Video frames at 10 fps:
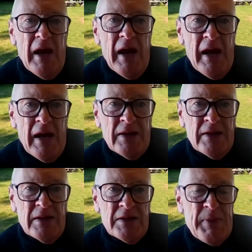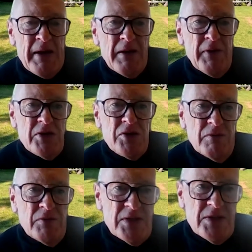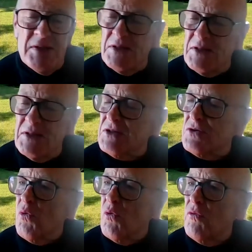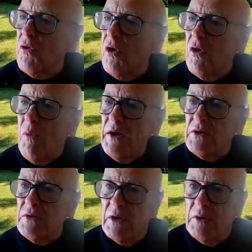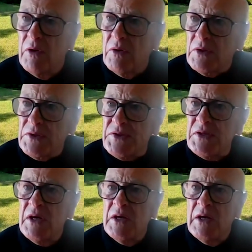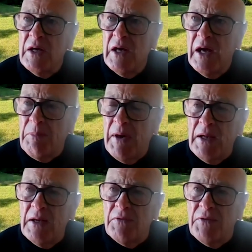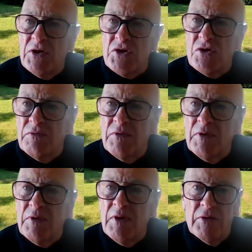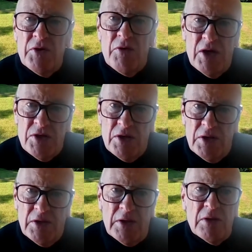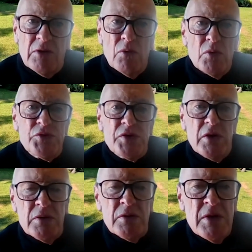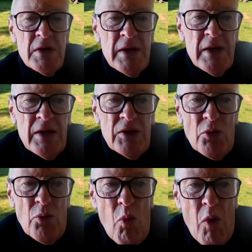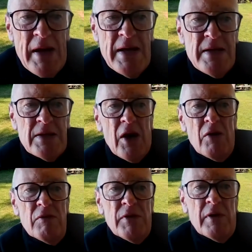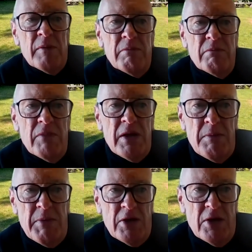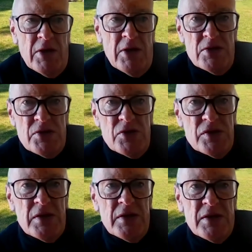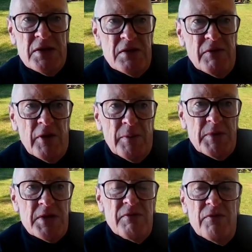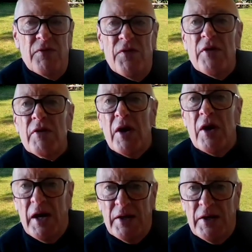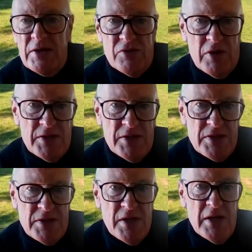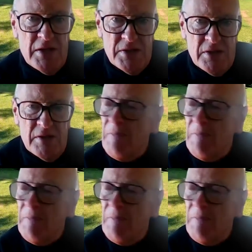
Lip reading: And that's partly a function of distance. It's an awful long way to anywhere else. And partly a function of lack of interaction, I think. And also the way that over many, many years, New Zealand has developed as a very highly centralised society,